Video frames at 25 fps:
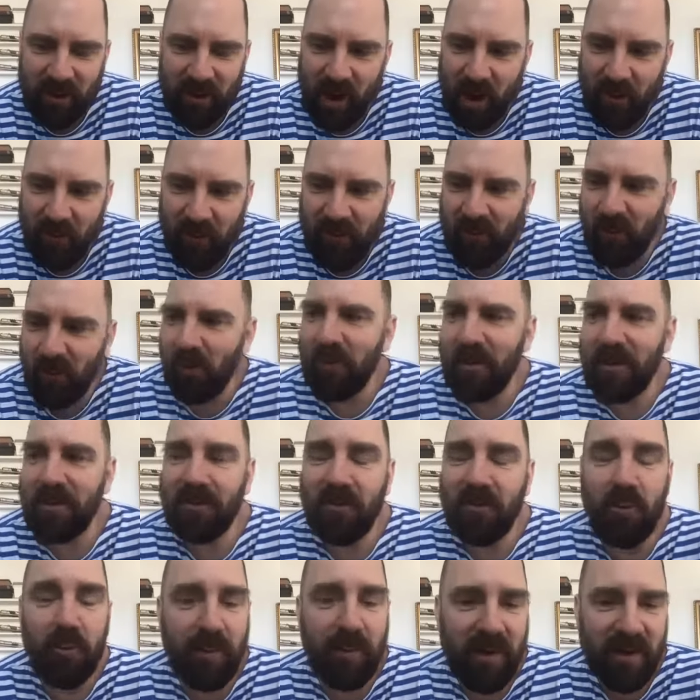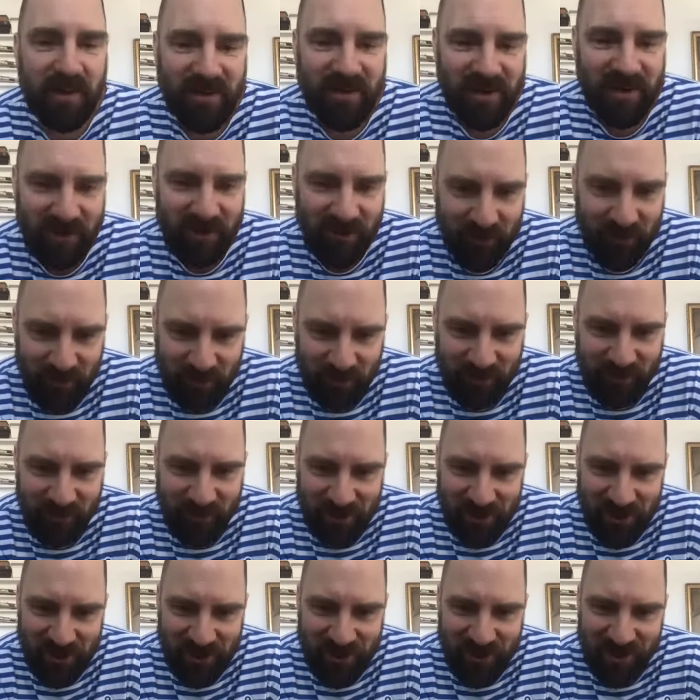I was always too busy to
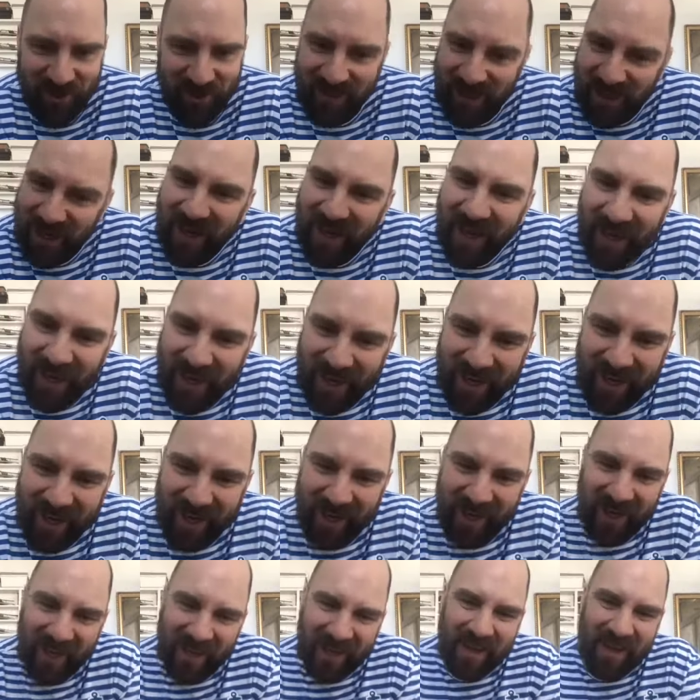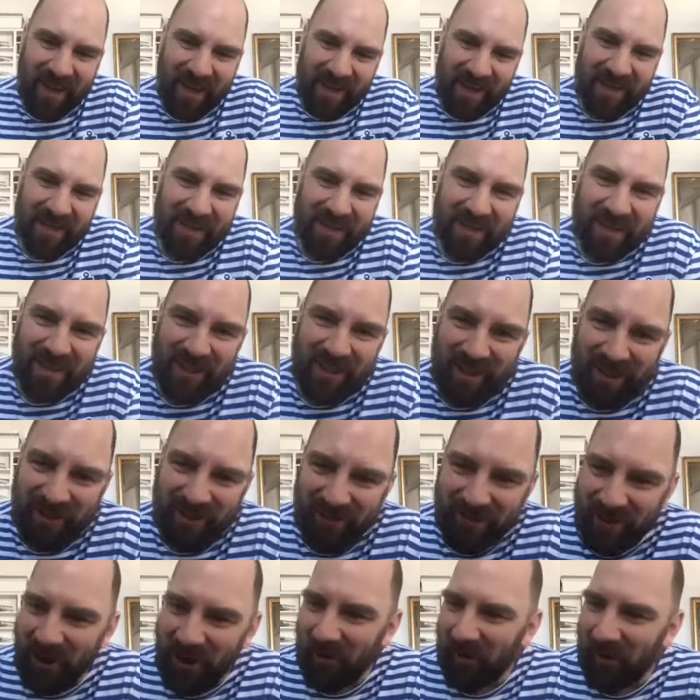finish it.
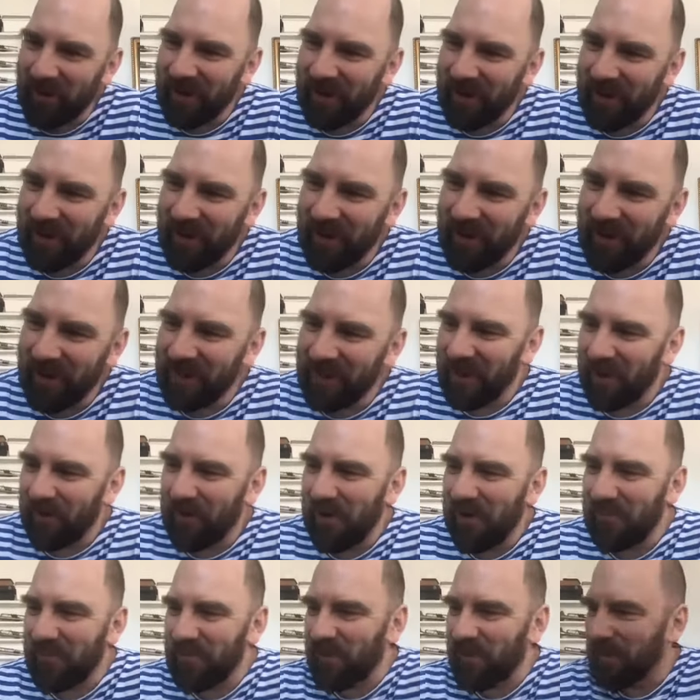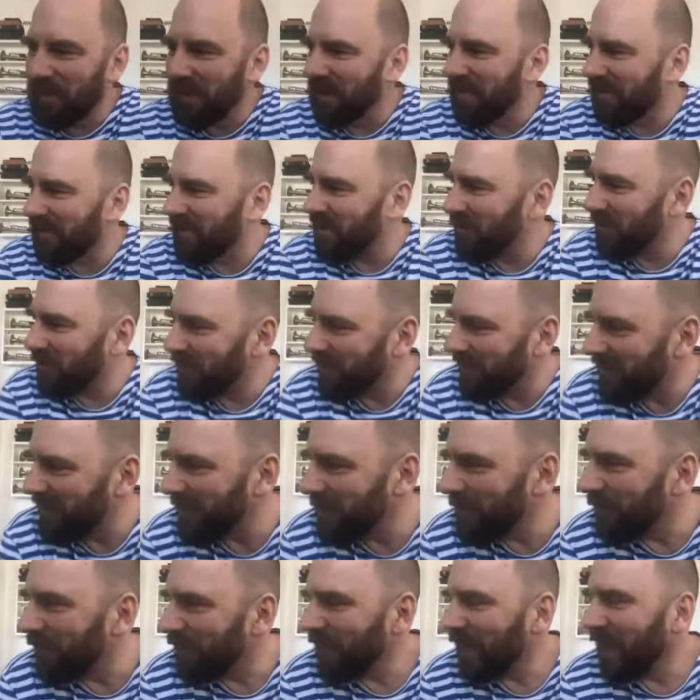Now I have no excuse.
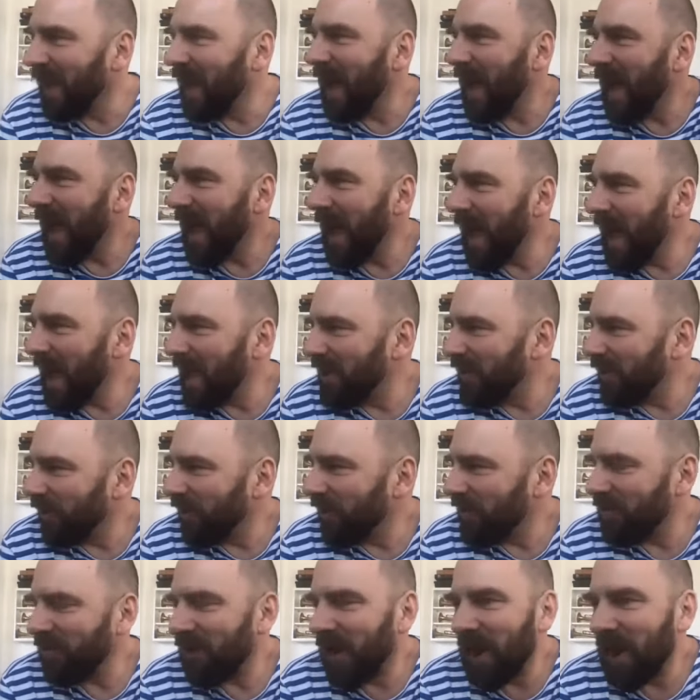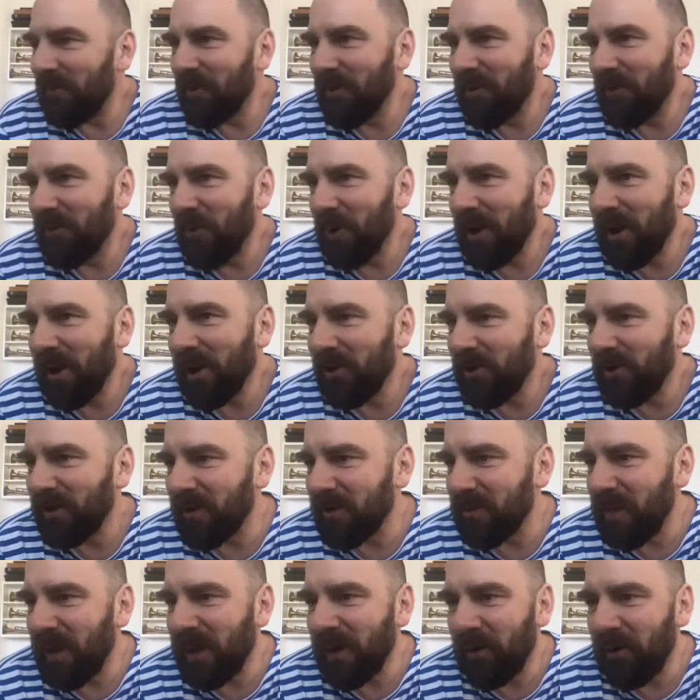And also I was working on
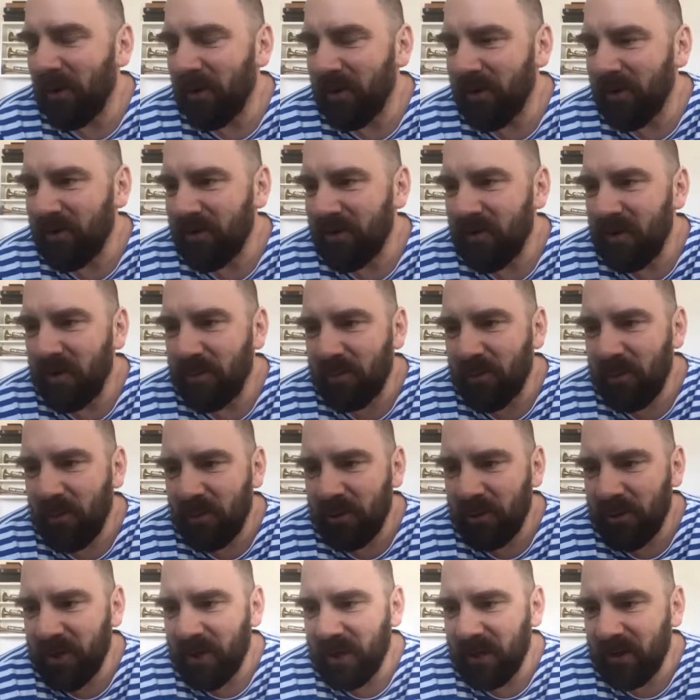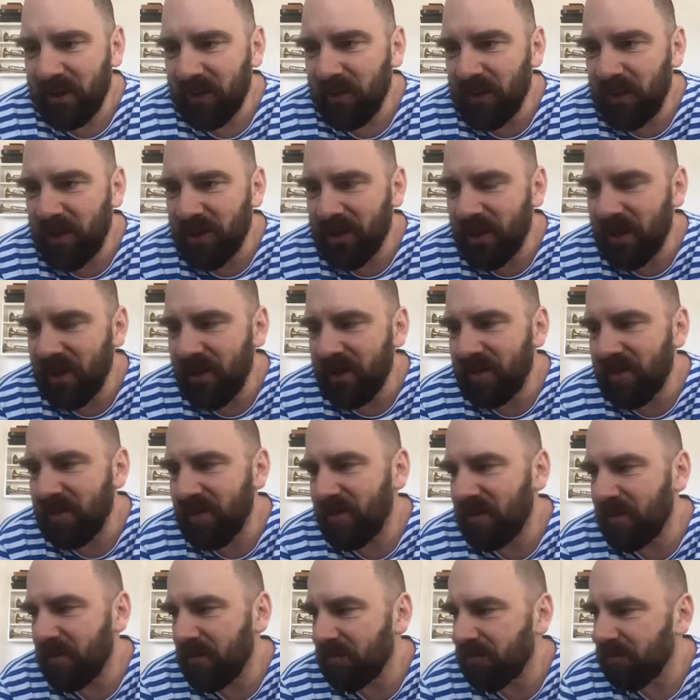this big orchestra project, which
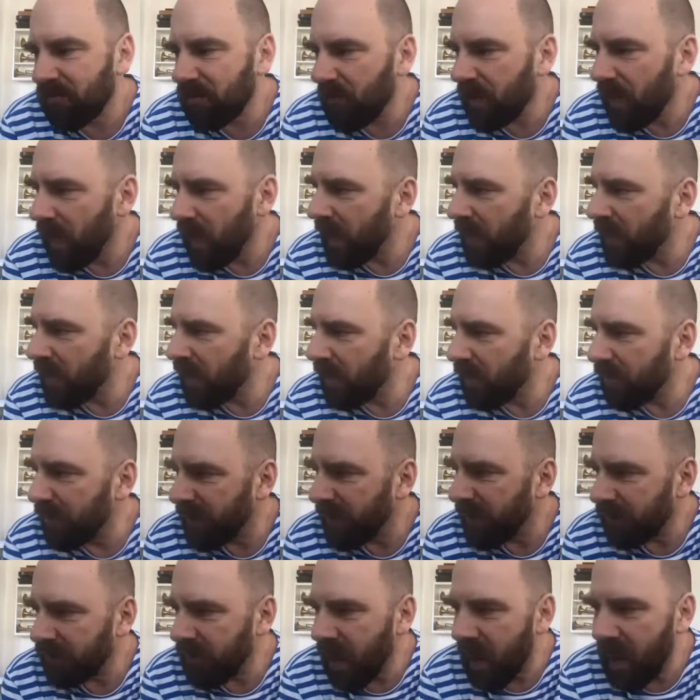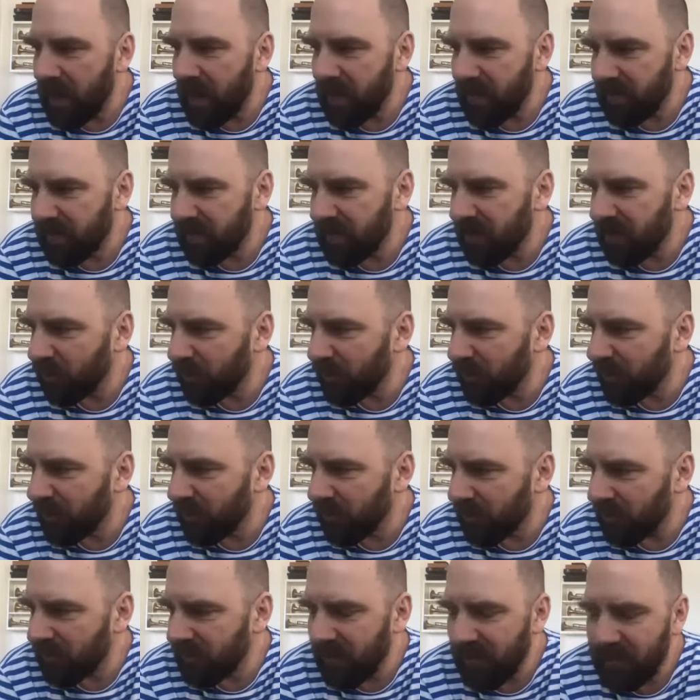is a little bit on ice now
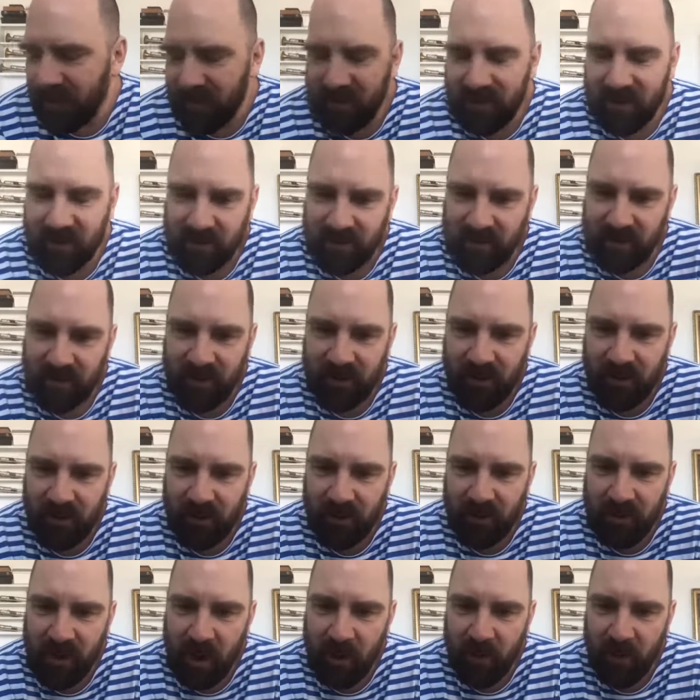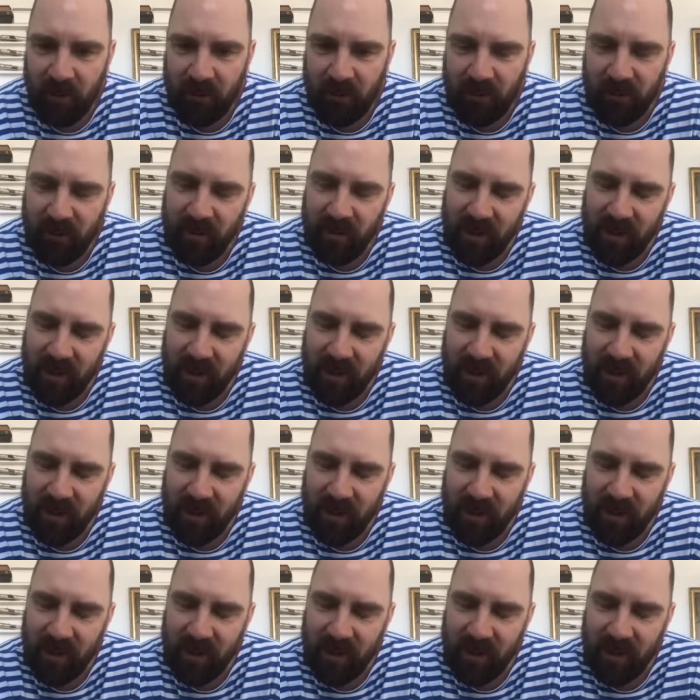because now